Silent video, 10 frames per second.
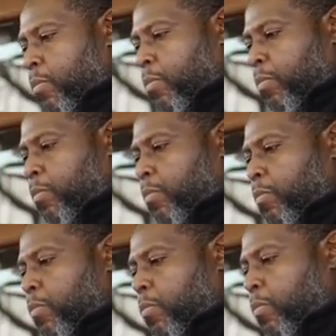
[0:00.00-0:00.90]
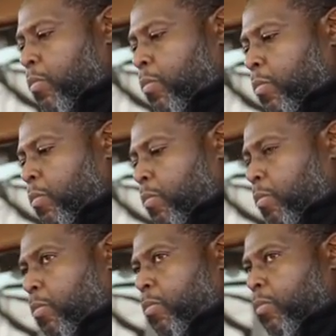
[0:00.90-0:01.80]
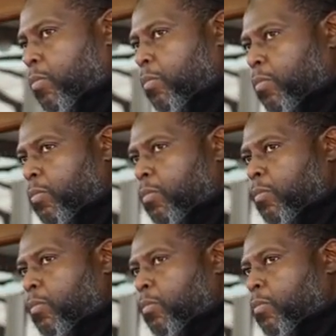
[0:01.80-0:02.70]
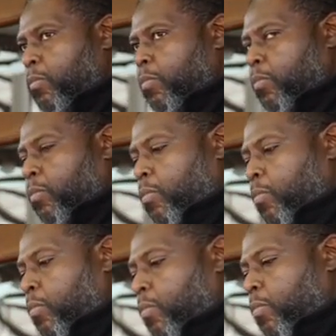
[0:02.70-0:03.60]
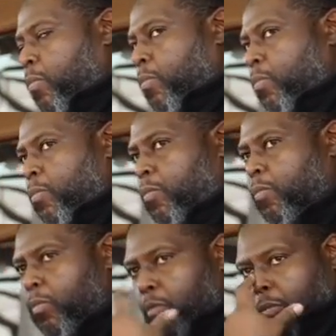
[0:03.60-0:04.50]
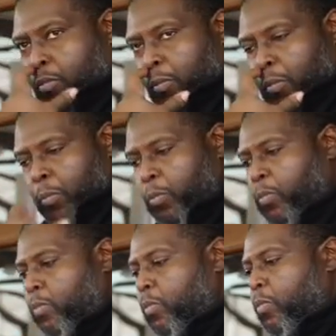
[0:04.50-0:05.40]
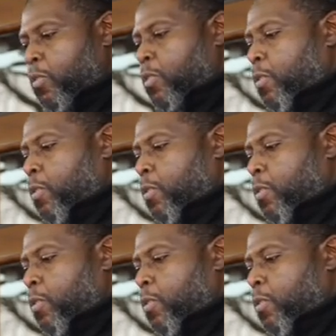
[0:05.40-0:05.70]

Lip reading: The person shown says nothing.